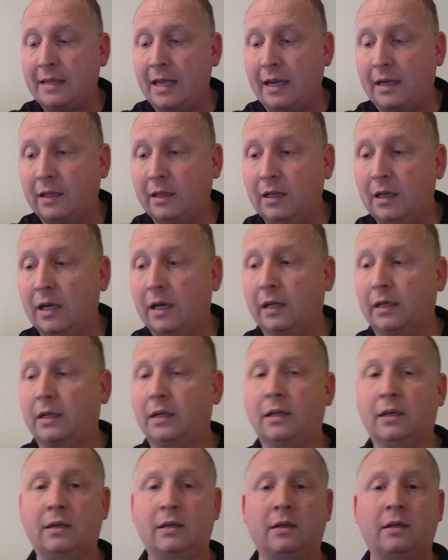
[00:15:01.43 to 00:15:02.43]
take a look.
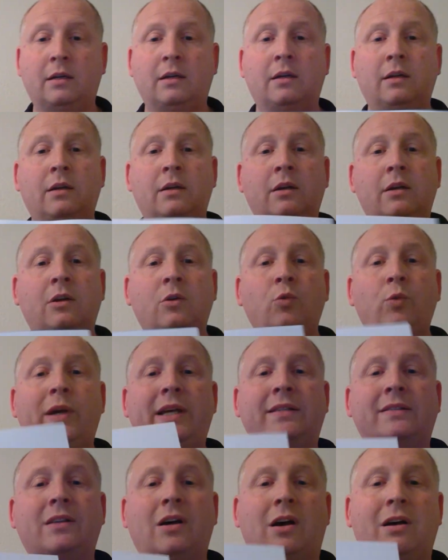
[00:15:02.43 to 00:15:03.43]
We
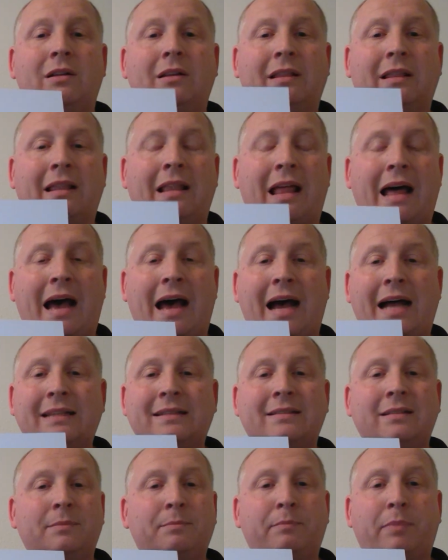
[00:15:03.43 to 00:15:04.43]
saw
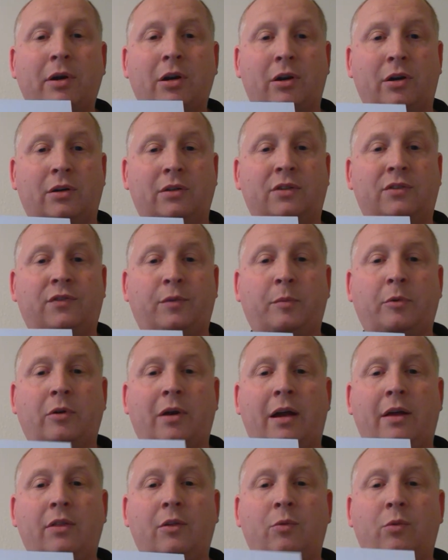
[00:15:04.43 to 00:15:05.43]
lots of birds from
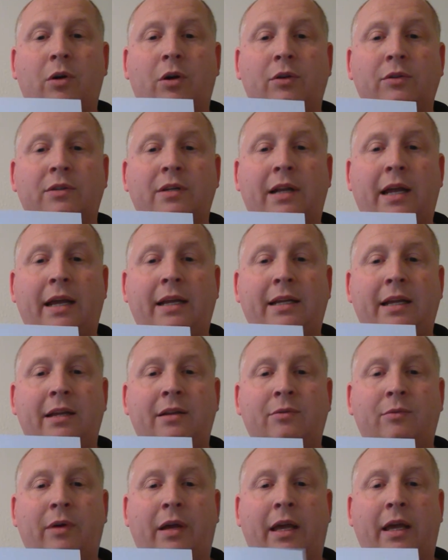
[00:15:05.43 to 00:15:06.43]
around the world today,
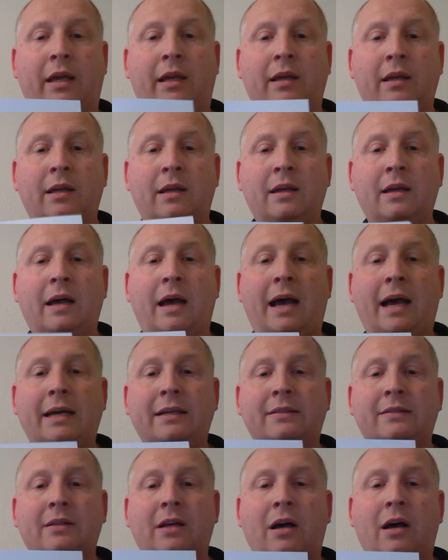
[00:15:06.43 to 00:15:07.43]
didn't we? I
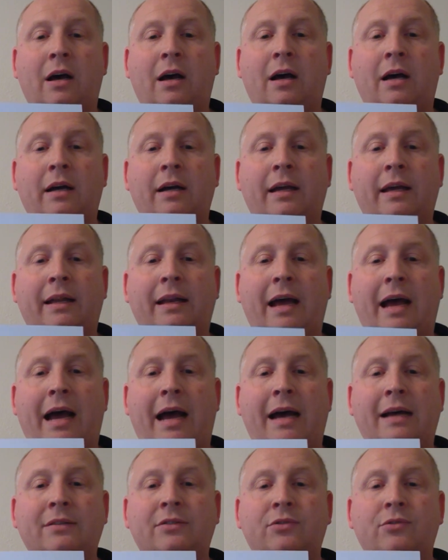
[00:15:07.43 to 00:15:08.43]
saw an
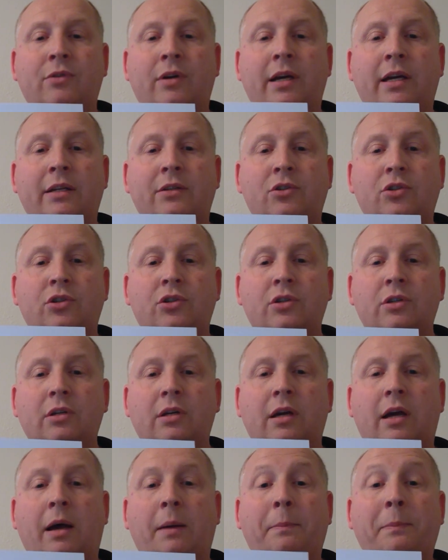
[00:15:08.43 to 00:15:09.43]
ostrich,
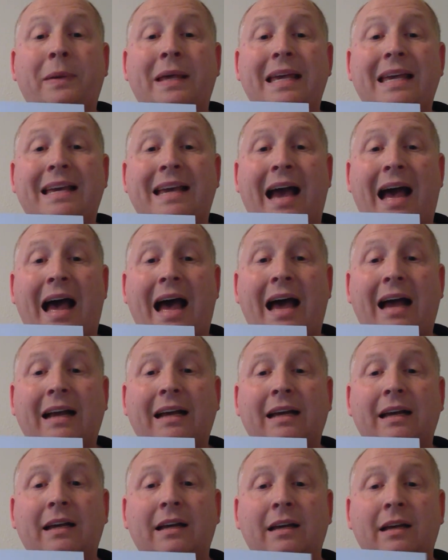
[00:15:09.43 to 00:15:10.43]
a
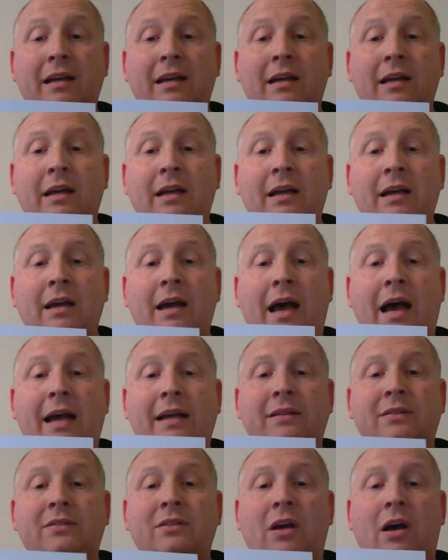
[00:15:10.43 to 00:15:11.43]
peacock, I
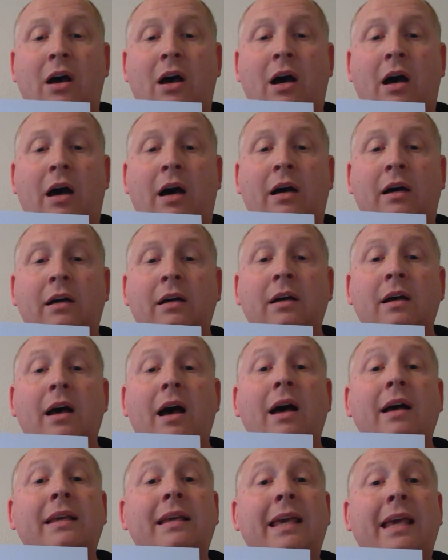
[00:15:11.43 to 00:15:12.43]
saw
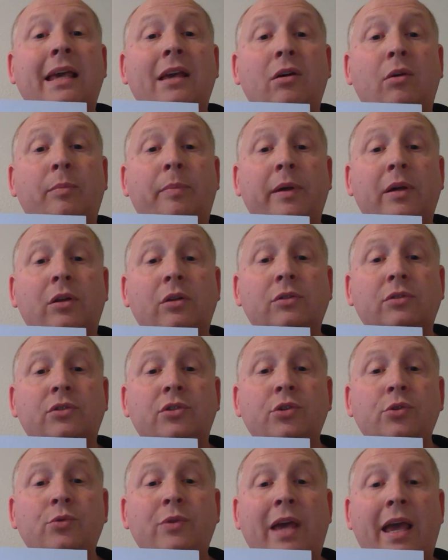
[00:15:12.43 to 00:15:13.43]
a keel-billed
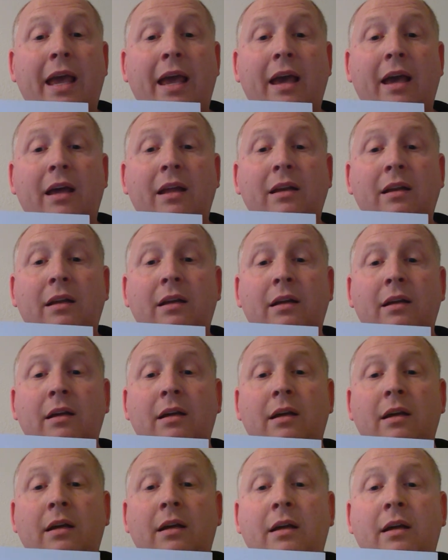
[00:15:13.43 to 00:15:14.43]
toucan,
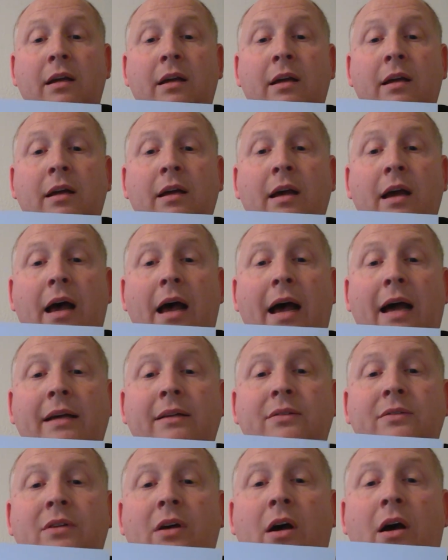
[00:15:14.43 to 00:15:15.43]
I
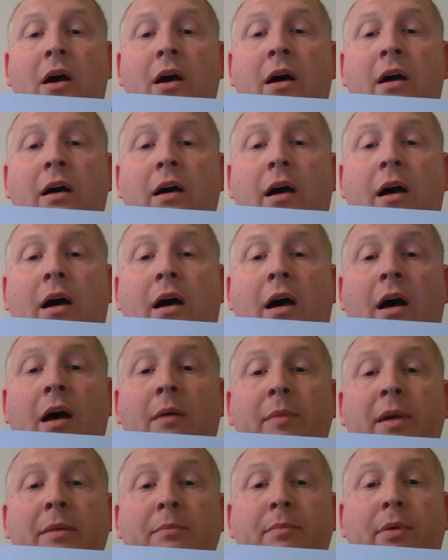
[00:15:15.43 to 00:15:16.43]
saw a
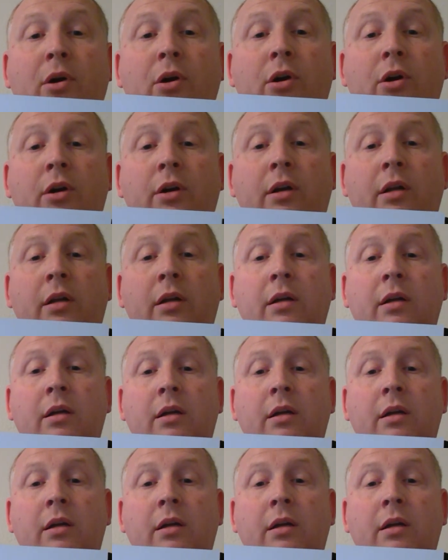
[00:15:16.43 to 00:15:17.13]
hummingbird,